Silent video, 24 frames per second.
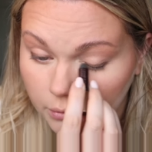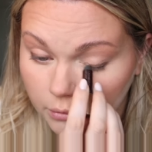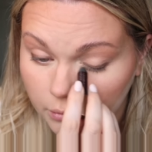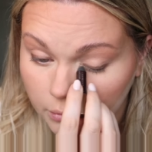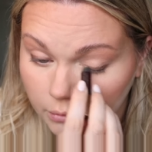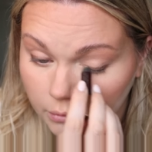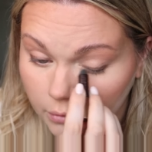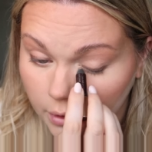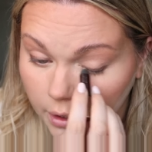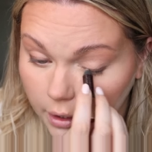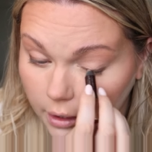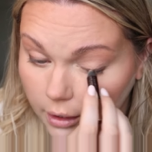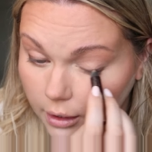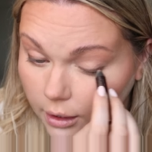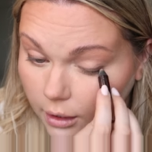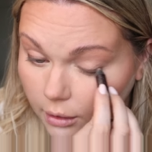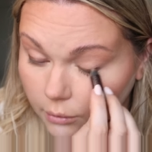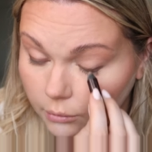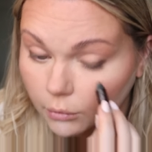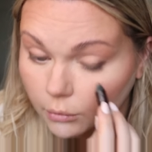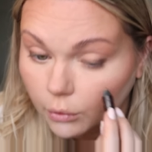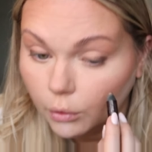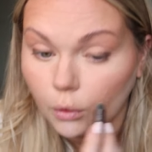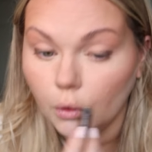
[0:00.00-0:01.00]
make it
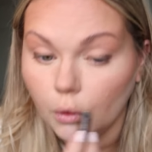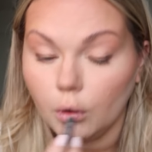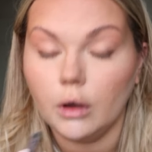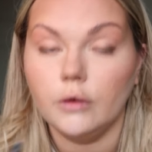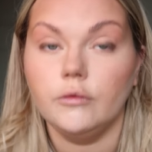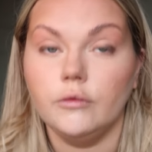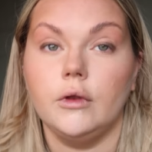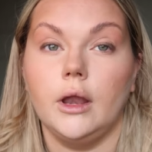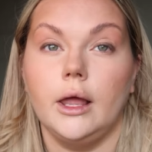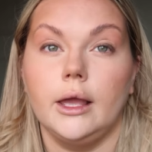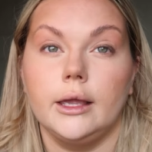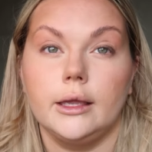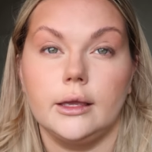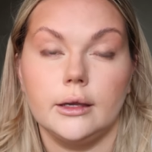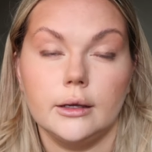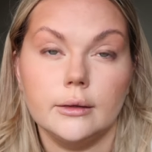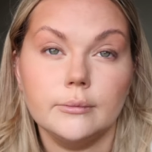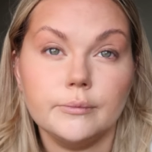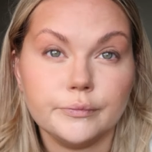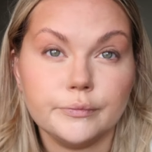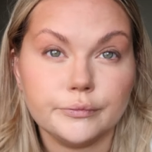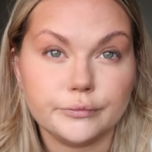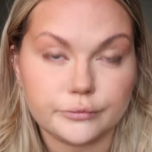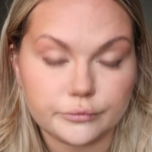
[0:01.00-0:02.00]
more of like
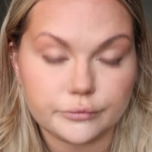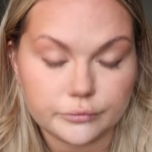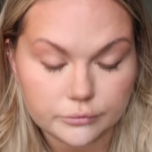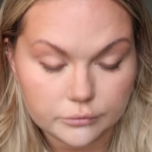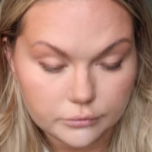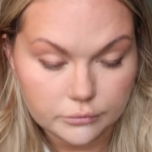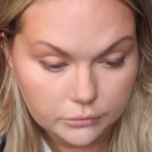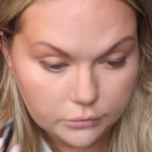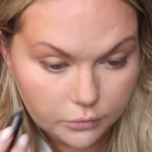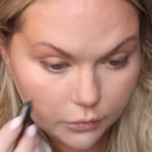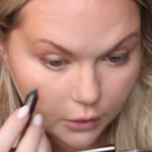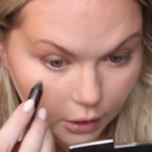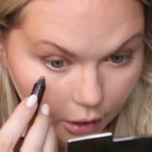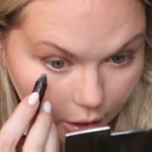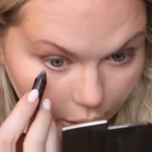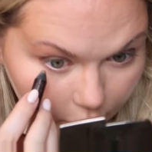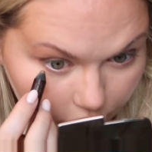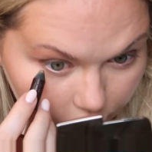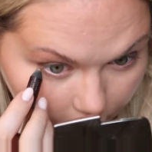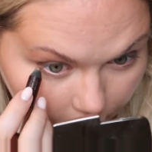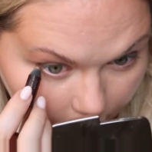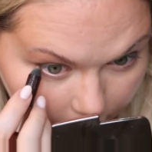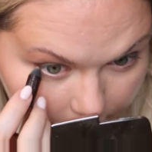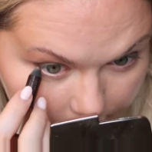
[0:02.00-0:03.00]
a
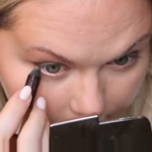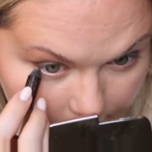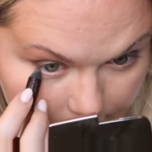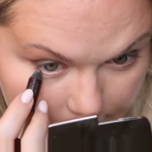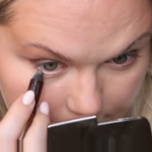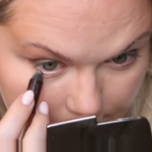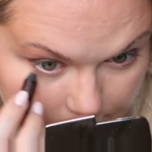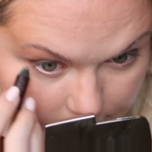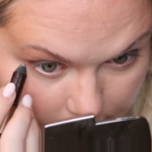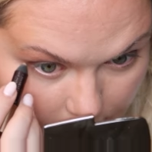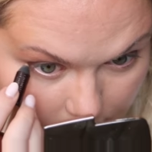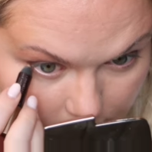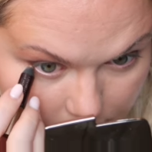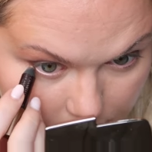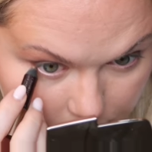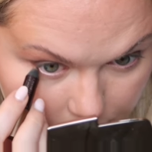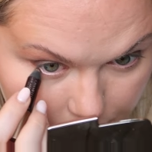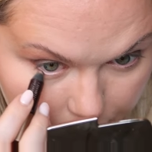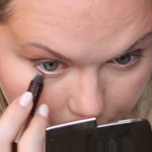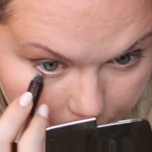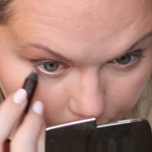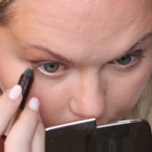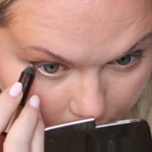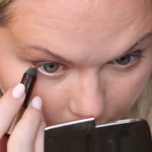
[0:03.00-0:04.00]
very
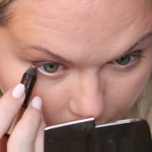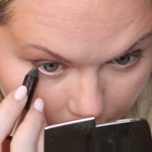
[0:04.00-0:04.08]
subtle